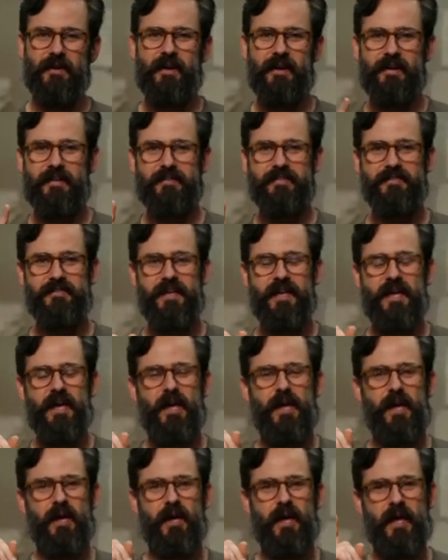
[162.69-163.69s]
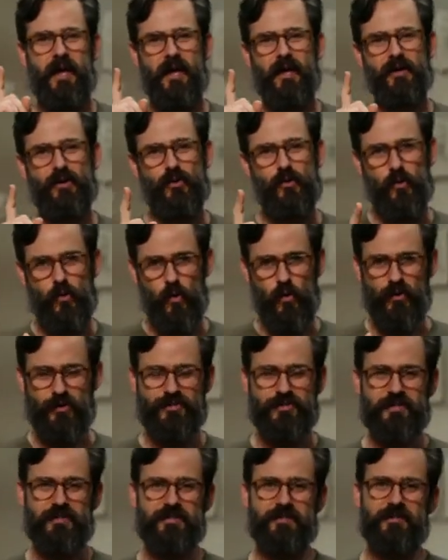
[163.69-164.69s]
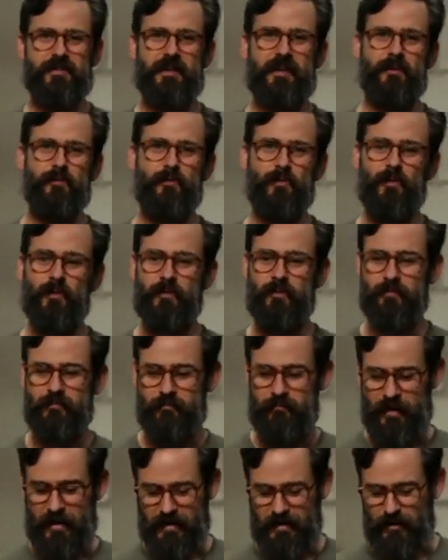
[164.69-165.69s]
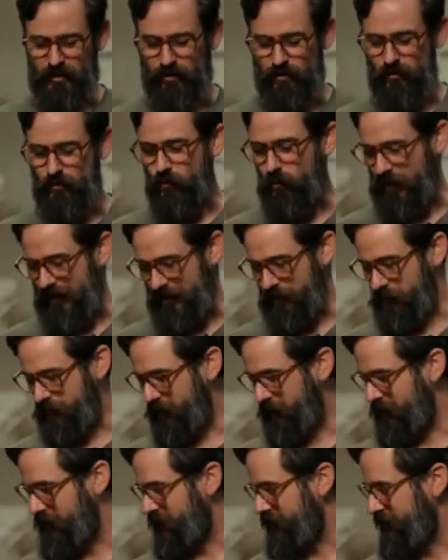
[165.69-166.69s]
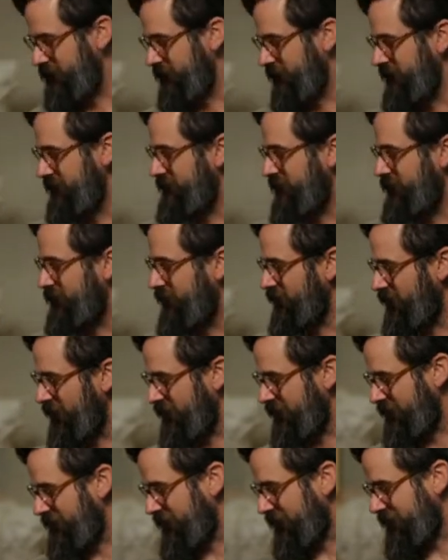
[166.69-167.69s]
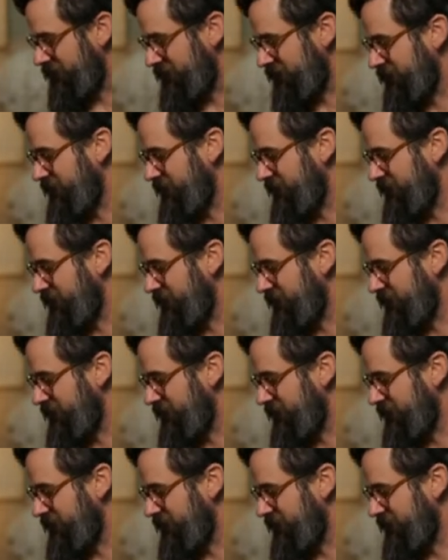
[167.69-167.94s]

It is gorgeous. It will make you weep. At least I feel like it does.